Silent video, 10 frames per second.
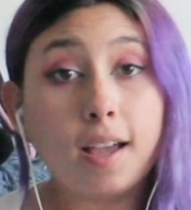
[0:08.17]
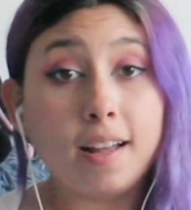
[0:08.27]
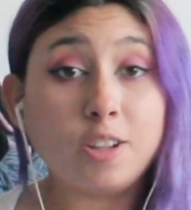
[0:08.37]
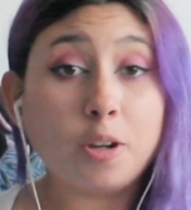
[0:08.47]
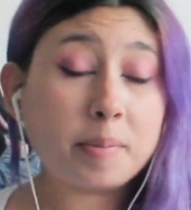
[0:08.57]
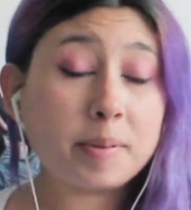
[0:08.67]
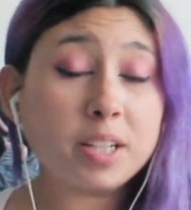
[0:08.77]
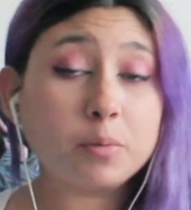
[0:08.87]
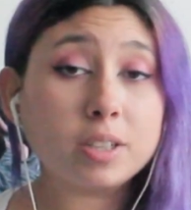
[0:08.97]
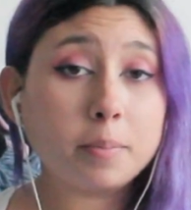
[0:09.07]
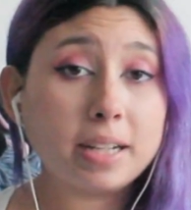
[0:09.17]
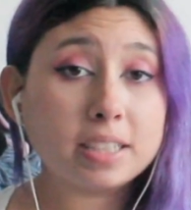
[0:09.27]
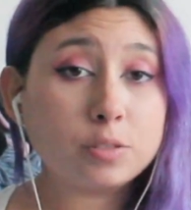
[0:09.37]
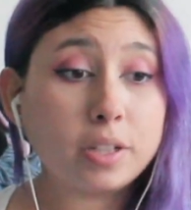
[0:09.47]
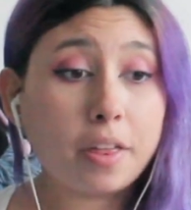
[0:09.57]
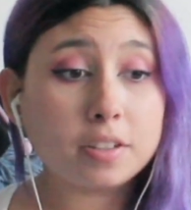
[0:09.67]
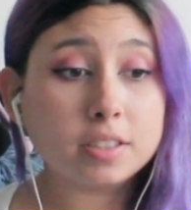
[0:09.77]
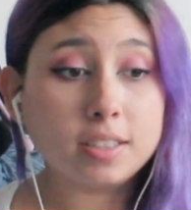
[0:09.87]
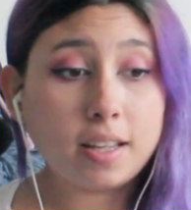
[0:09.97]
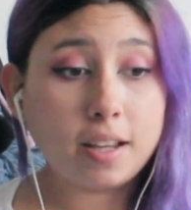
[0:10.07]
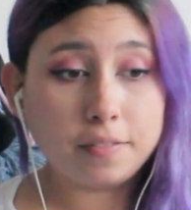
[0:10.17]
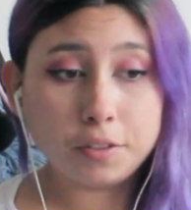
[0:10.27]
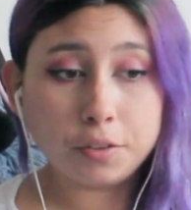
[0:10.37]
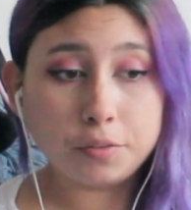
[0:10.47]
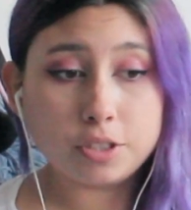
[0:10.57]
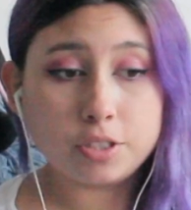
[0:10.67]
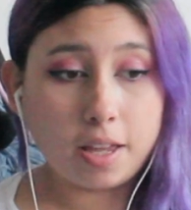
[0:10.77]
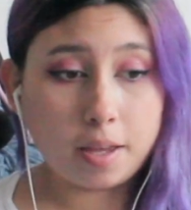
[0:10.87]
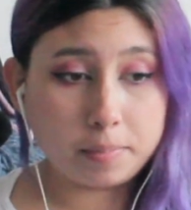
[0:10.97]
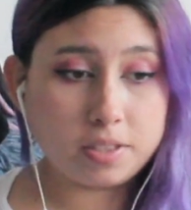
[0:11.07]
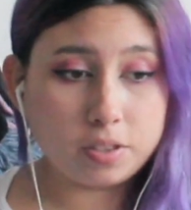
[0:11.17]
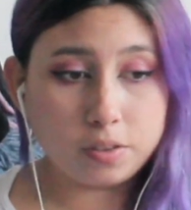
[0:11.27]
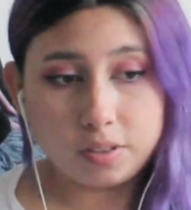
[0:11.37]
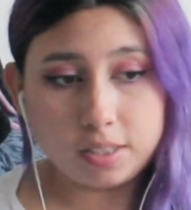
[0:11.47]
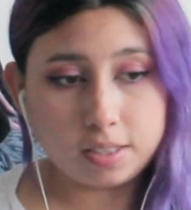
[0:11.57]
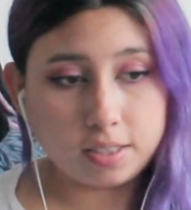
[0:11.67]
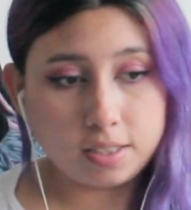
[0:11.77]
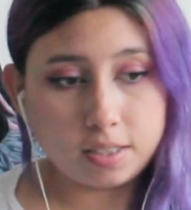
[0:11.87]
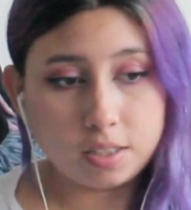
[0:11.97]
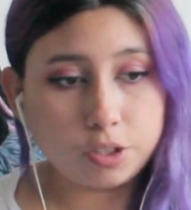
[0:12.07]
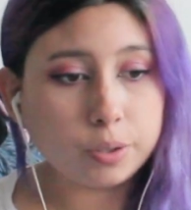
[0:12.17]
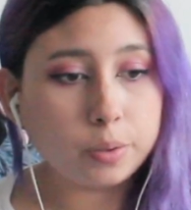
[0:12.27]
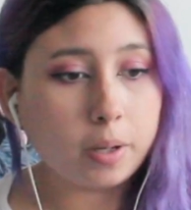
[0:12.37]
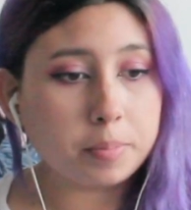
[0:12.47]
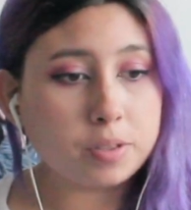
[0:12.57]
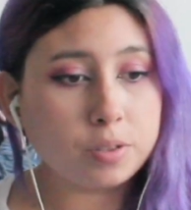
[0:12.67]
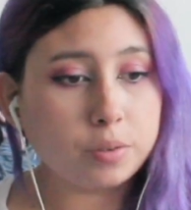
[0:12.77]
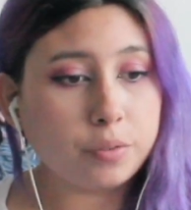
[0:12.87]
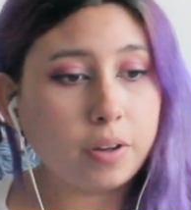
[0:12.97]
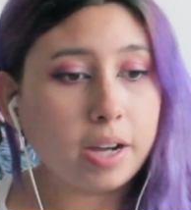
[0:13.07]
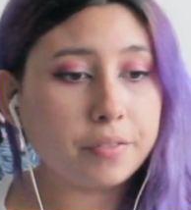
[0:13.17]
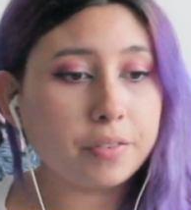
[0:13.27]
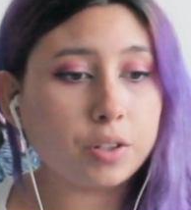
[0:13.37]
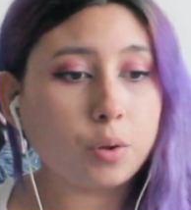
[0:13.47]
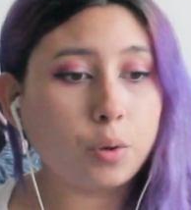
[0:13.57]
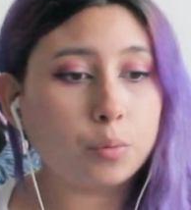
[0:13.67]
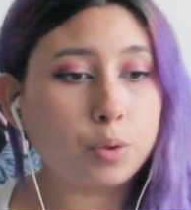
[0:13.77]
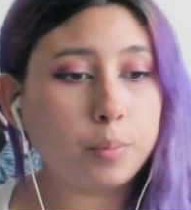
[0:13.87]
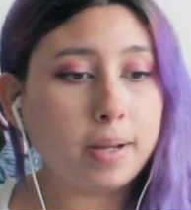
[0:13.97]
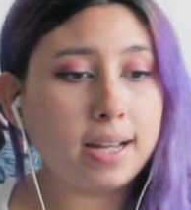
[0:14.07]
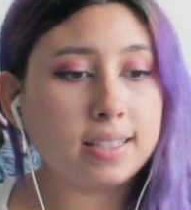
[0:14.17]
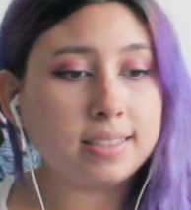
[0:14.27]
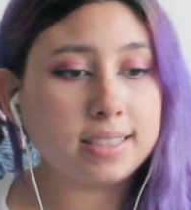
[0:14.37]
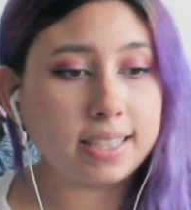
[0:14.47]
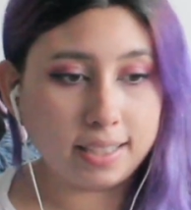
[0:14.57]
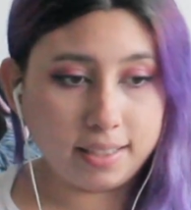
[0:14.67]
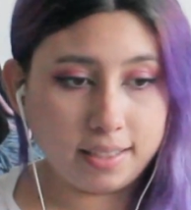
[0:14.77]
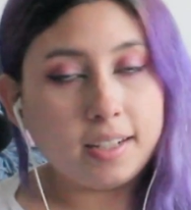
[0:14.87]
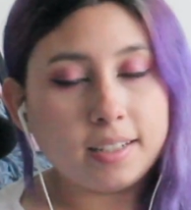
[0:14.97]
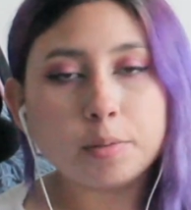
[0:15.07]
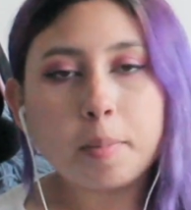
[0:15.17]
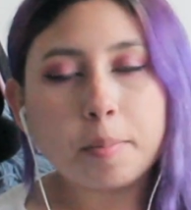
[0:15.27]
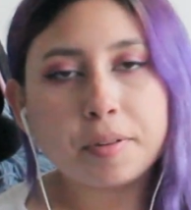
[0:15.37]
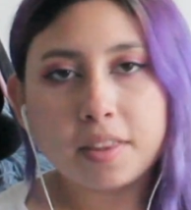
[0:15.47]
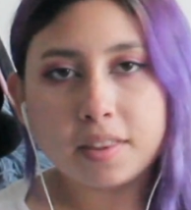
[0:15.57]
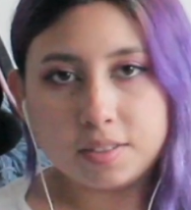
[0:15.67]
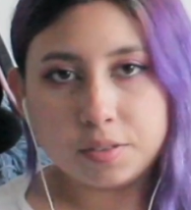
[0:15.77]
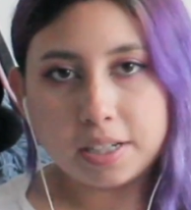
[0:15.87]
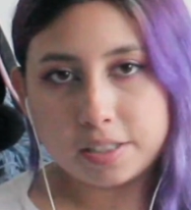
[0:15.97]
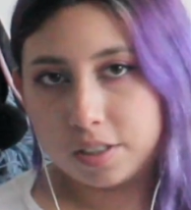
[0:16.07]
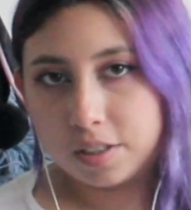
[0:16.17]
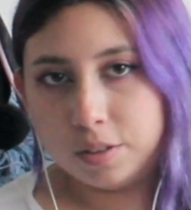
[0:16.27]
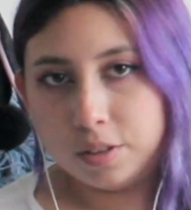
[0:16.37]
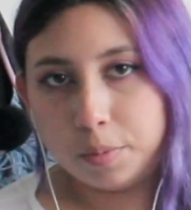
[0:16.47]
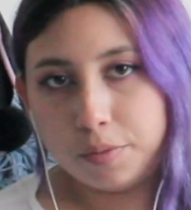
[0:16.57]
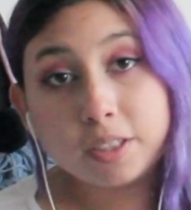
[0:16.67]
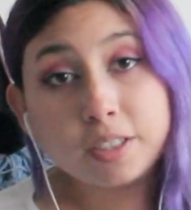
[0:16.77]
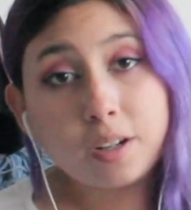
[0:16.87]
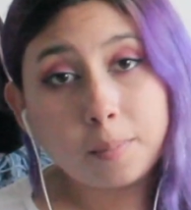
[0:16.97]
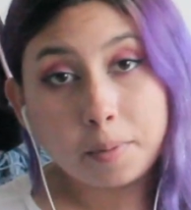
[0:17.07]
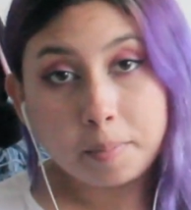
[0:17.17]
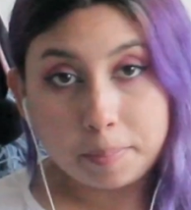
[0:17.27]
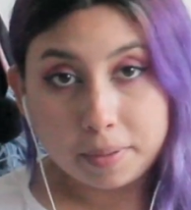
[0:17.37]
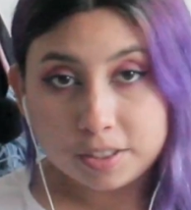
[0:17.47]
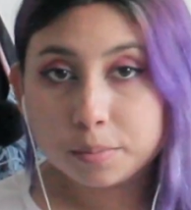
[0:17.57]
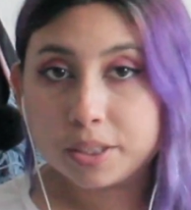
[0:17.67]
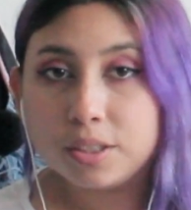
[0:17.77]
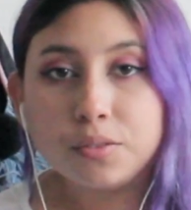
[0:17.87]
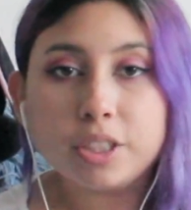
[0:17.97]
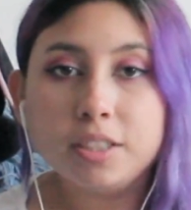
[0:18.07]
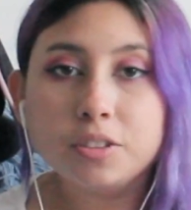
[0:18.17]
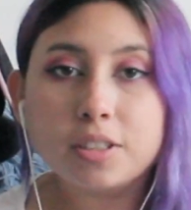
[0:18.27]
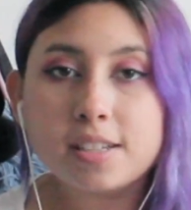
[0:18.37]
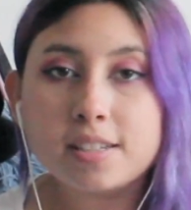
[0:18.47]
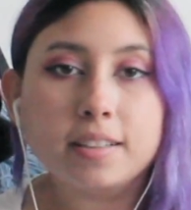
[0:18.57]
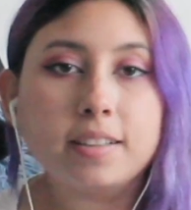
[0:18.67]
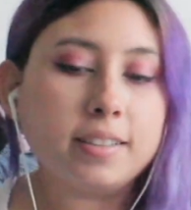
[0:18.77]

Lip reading: Hello everybody and welcome back to another The Leftovers episode. This is season 2, episode 5, No Room at the Inn. And remember that this reaction is going to be full and up on my Patreon page if you're interested.